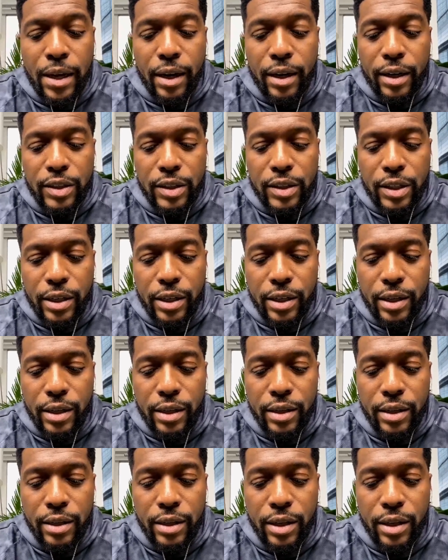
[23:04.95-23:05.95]
And I said,
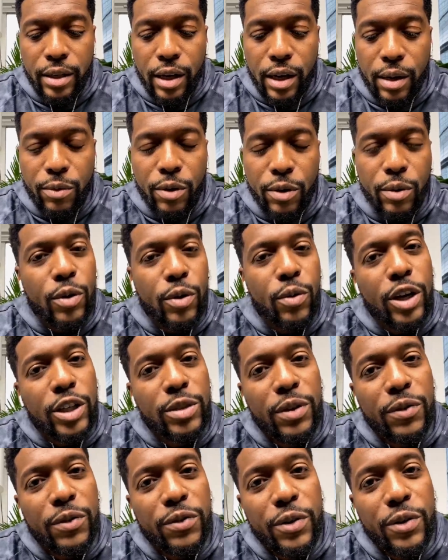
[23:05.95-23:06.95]
uh, I'm, I want to
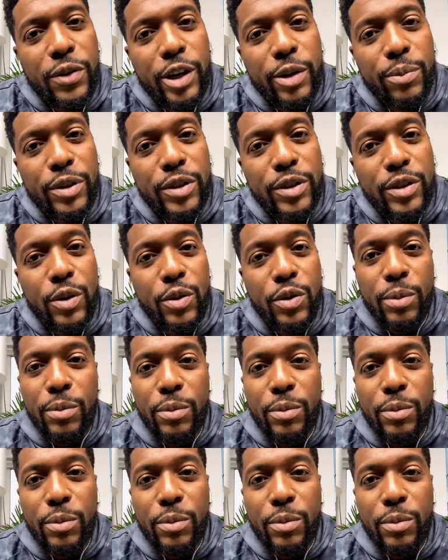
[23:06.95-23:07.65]
watch my favorite episode.